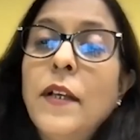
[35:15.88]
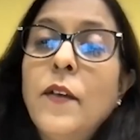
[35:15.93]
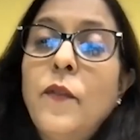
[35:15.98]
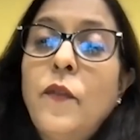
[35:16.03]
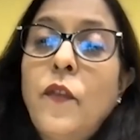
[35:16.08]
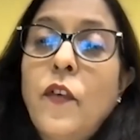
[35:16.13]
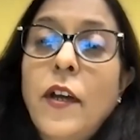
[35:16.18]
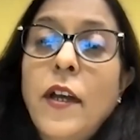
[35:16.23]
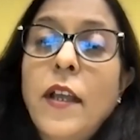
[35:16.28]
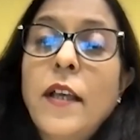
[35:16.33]

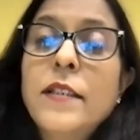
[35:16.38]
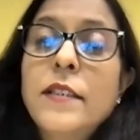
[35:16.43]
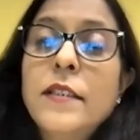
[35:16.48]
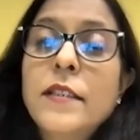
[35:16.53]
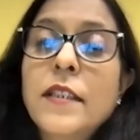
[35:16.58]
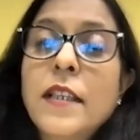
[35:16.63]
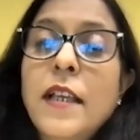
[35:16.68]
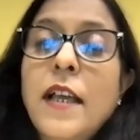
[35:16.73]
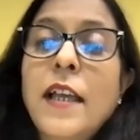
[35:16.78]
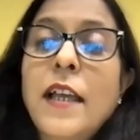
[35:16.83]
For
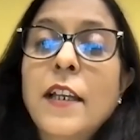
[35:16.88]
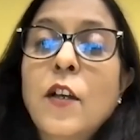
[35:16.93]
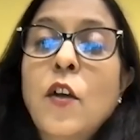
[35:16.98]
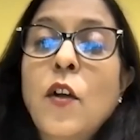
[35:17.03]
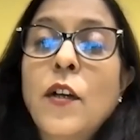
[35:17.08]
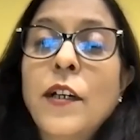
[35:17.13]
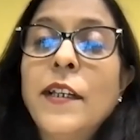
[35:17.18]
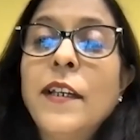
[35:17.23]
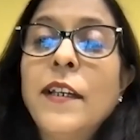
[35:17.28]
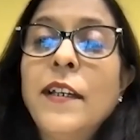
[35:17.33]
us, our
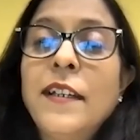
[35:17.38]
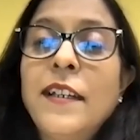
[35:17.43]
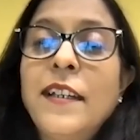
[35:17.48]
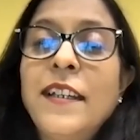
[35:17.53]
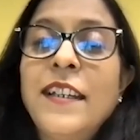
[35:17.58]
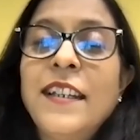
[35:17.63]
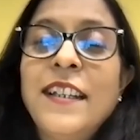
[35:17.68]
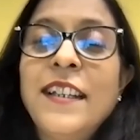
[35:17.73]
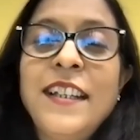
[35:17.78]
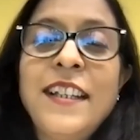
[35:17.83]

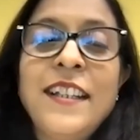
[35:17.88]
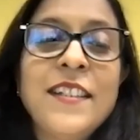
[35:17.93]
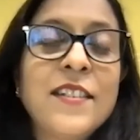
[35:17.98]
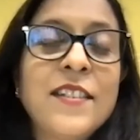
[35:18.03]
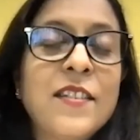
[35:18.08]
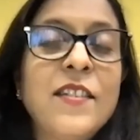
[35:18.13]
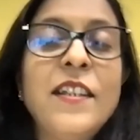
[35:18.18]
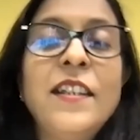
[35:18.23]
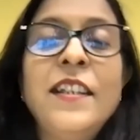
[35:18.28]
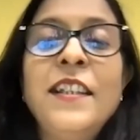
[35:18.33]
content
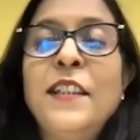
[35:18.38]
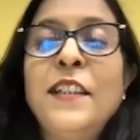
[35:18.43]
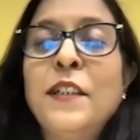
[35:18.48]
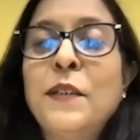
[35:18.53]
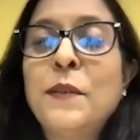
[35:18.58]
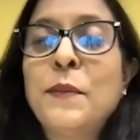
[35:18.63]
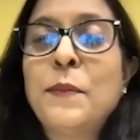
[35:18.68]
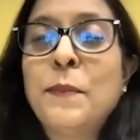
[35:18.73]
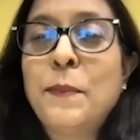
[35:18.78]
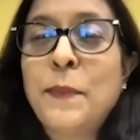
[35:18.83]
is really the
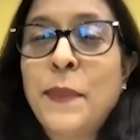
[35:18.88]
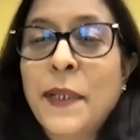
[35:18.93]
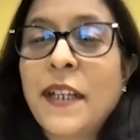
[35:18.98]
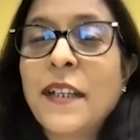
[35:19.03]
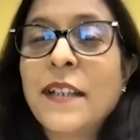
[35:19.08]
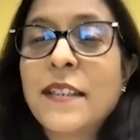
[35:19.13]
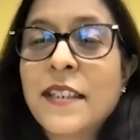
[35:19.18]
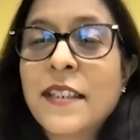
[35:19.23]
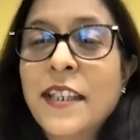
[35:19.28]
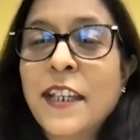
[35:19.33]

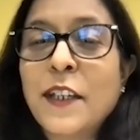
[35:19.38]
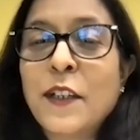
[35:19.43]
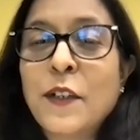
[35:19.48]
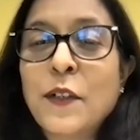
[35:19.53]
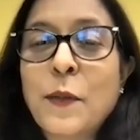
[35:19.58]
biggest thing.